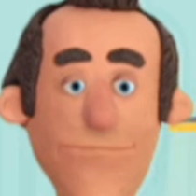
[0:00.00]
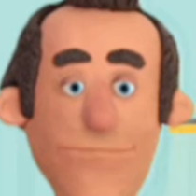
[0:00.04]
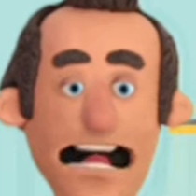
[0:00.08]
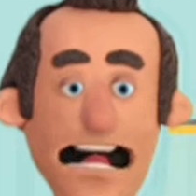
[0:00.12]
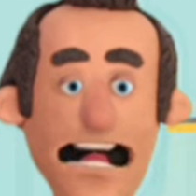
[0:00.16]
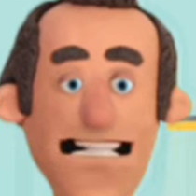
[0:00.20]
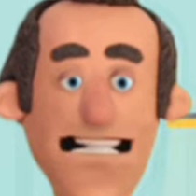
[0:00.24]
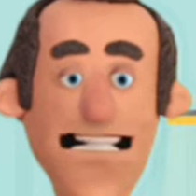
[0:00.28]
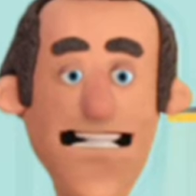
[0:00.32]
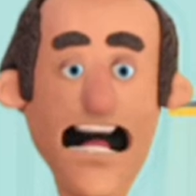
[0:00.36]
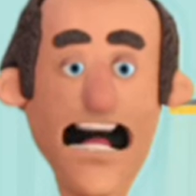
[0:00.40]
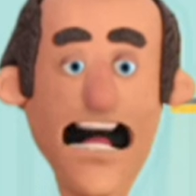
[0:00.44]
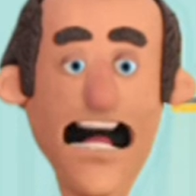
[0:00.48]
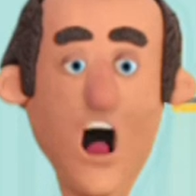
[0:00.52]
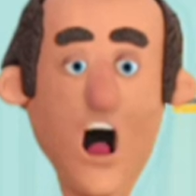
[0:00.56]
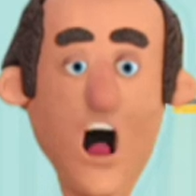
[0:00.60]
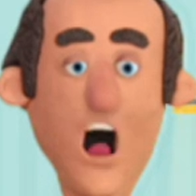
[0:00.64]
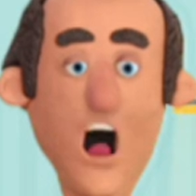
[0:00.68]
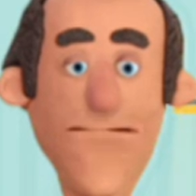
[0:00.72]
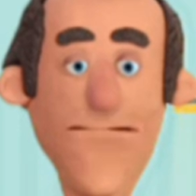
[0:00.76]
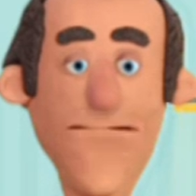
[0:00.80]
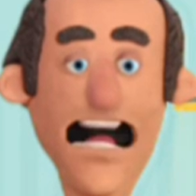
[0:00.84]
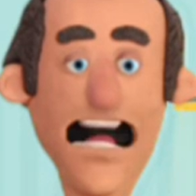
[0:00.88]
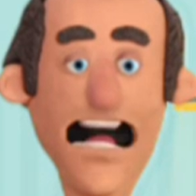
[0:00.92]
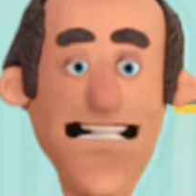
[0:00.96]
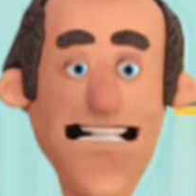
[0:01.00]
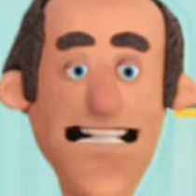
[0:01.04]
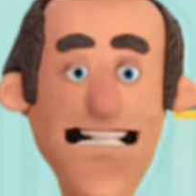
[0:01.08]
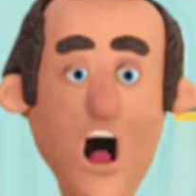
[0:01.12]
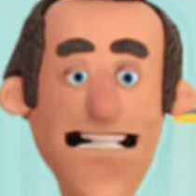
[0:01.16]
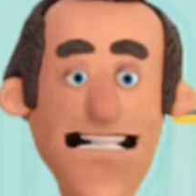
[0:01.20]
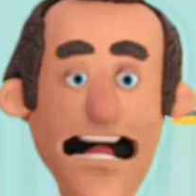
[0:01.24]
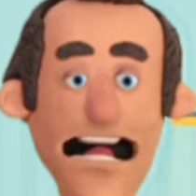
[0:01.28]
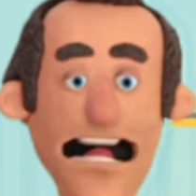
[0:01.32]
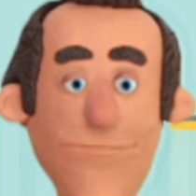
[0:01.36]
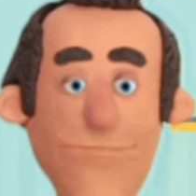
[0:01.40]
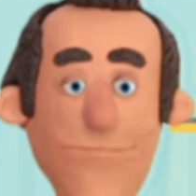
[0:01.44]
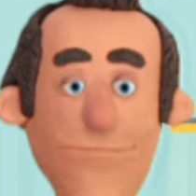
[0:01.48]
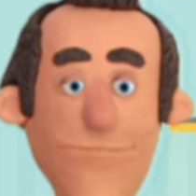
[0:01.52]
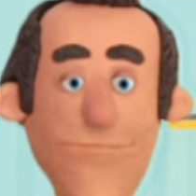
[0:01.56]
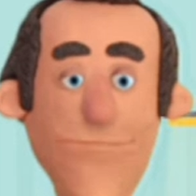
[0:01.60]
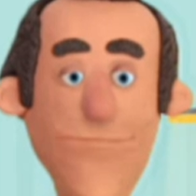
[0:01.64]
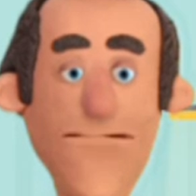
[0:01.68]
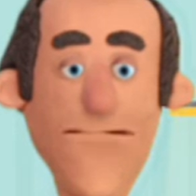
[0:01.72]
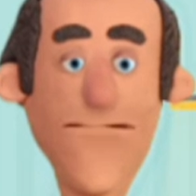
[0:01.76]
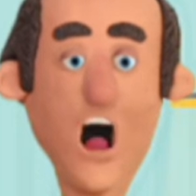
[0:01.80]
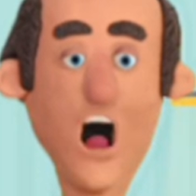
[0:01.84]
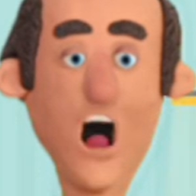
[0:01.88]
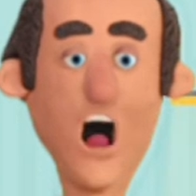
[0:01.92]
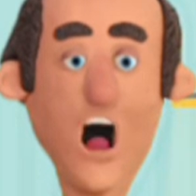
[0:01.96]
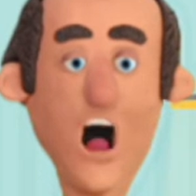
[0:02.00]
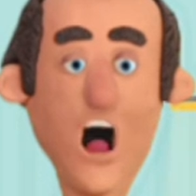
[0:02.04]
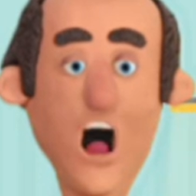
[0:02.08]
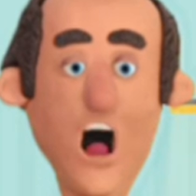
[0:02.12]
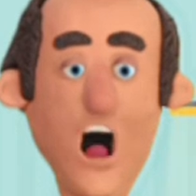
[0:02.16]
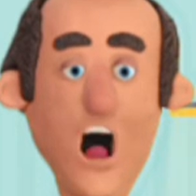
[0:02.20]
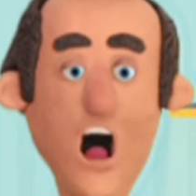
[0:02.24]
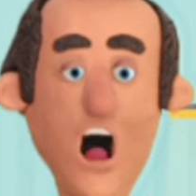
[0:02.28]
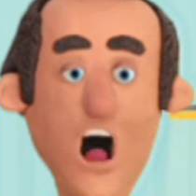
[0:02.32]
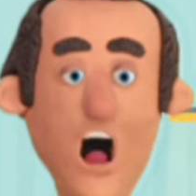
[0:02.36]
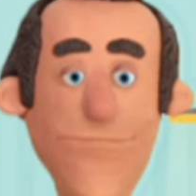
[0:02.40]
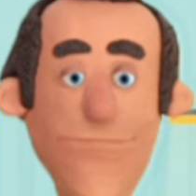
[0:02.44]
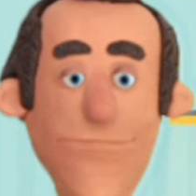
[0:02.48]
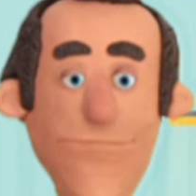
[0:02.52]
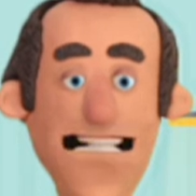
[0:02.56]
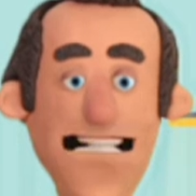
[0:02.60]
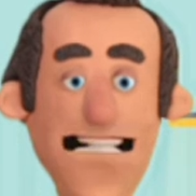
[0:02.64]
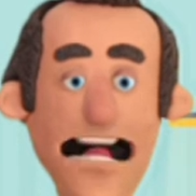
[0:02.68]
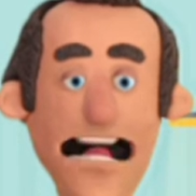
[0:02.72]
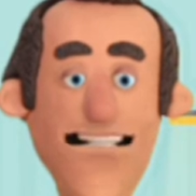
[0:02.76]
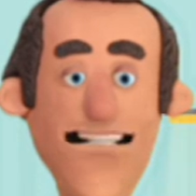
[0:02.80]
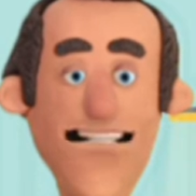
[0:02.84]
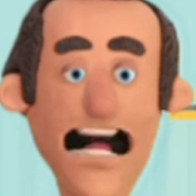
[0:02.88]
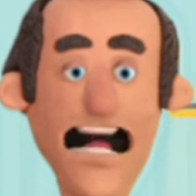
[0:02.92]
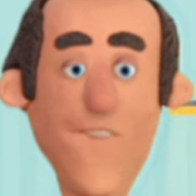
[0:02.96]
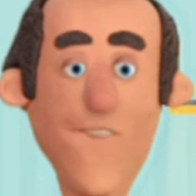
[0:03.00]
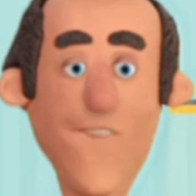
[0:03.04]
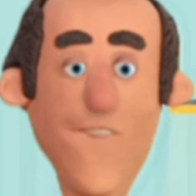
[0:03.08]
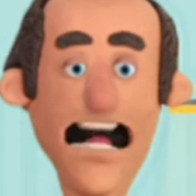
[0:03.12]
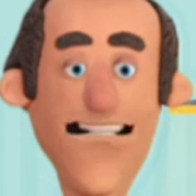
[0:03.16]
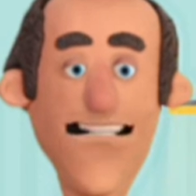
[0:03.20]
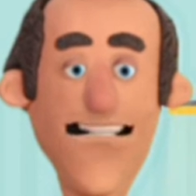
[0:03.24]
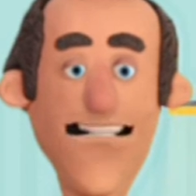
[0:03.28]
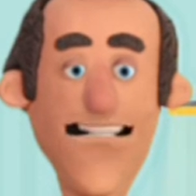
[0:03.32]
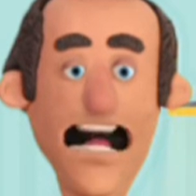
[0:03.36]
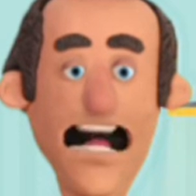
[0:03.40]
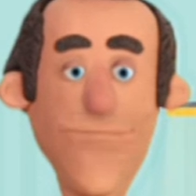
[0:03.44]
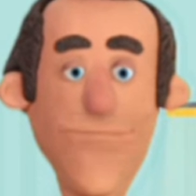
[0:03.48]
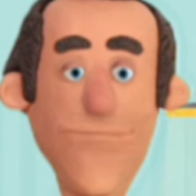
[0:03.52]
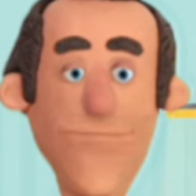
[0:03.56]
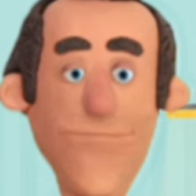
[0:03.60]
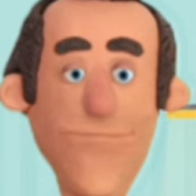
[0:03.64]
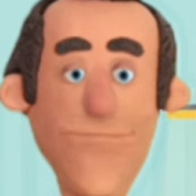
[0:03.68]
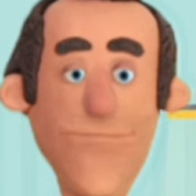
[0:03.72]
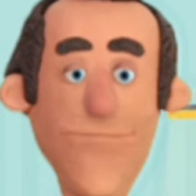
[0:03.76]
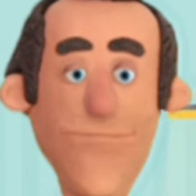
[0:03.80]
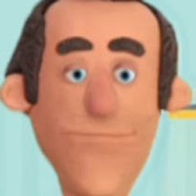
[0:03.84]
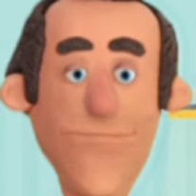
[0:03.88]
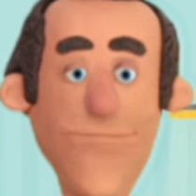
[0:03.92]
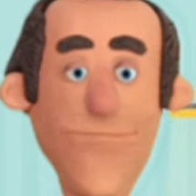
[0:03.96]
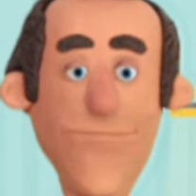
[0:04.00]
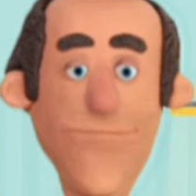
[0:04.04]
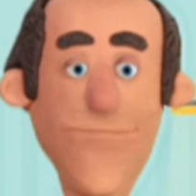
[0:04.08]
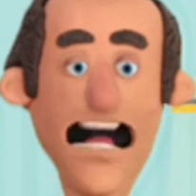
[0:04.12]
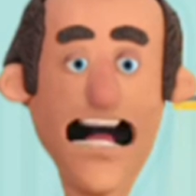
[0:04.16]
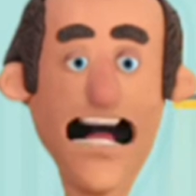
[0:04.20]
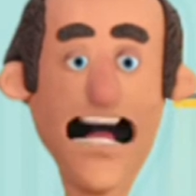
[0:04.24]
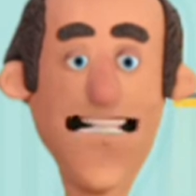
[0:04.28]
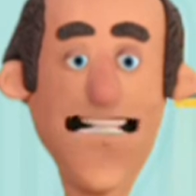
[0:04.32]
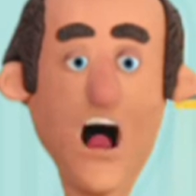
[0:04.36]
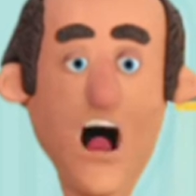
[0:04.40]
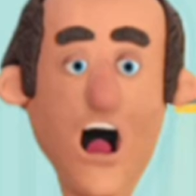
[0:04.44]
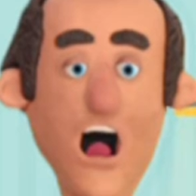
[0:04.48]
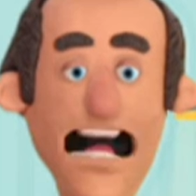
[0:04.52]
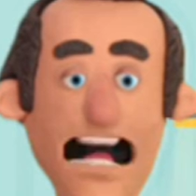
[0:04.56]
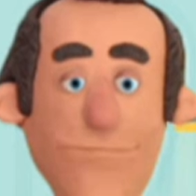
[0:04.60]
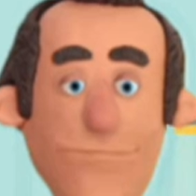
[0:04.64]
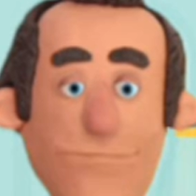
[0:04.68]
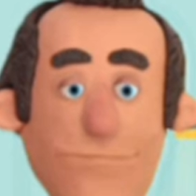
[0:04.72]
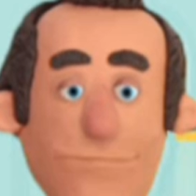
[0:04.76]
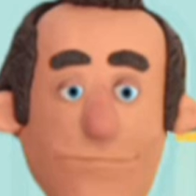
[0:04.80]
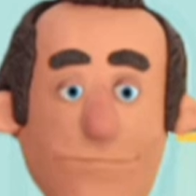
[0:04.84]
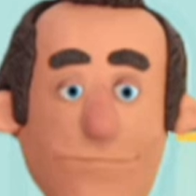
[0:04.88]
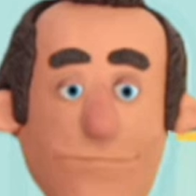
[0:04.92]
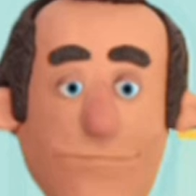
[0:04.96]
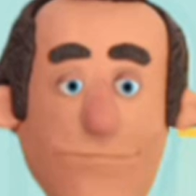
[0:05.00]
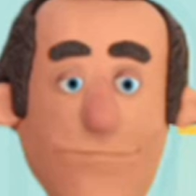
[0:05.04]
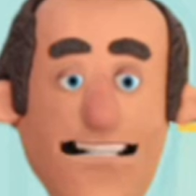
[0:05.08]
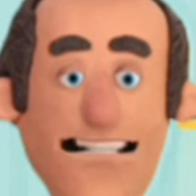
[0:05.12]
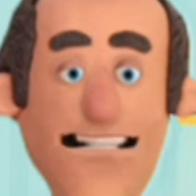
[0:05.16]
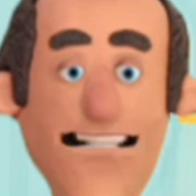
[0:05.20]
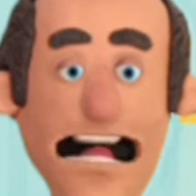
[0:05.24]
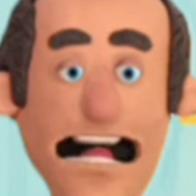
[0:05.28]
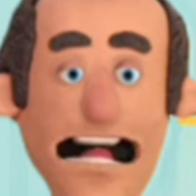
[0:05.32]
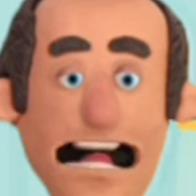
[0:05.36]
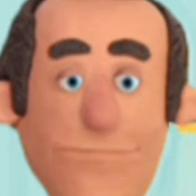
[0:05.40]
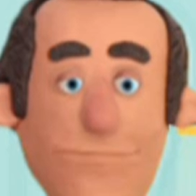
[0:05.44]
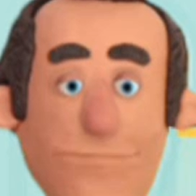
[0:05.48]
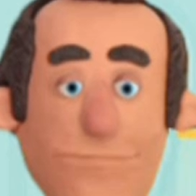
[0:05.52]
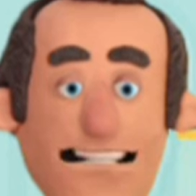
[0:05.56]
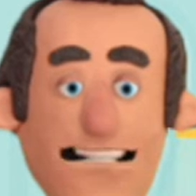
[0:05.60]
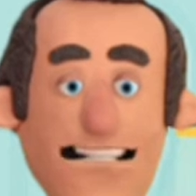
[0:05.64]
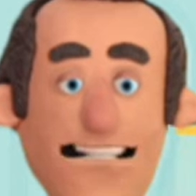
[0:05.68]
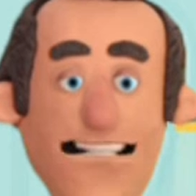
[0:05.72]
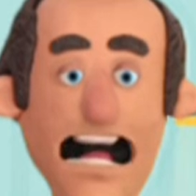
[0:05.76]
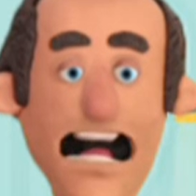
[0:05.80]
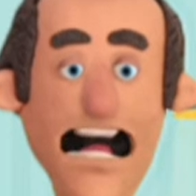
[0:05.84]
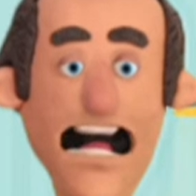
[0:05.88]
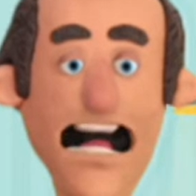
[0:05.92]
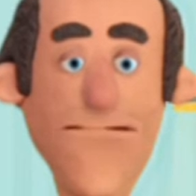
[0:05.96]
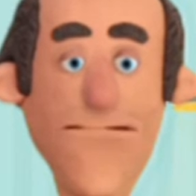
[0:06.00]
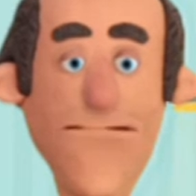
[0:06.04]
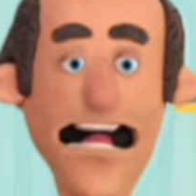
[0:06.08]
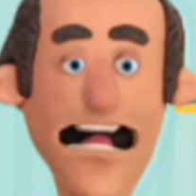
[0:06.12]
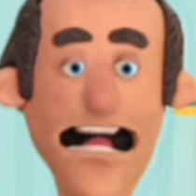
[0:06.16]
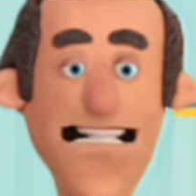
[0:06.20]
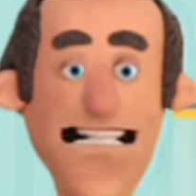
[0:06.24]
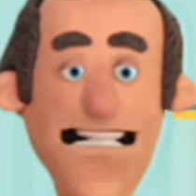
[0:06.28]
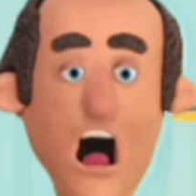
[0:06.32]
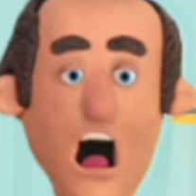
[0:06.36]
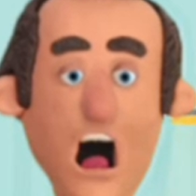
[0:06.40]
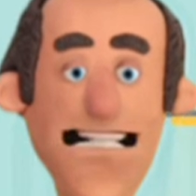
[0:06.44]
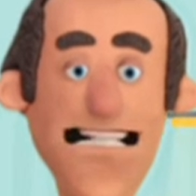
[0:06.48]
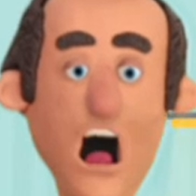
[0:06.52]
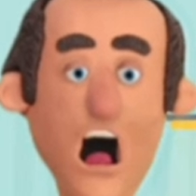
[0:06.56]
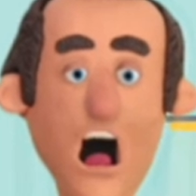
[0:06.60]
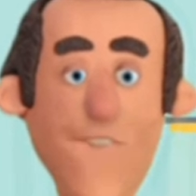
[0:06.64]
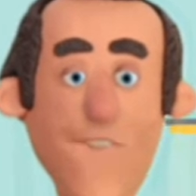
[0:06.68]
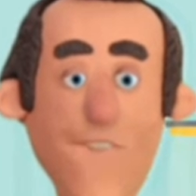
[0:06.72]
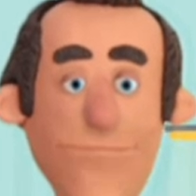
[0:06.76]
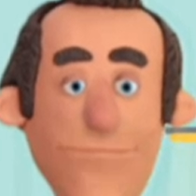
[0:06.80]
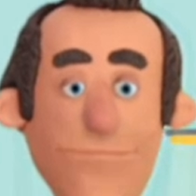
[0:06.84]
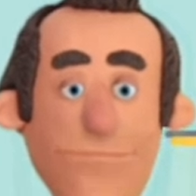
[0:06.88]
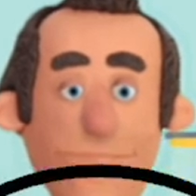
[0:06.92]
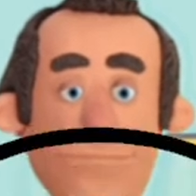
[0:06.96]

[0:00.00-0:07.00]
It may evaporate again, flow over the surface or percolate, sink down into the ground.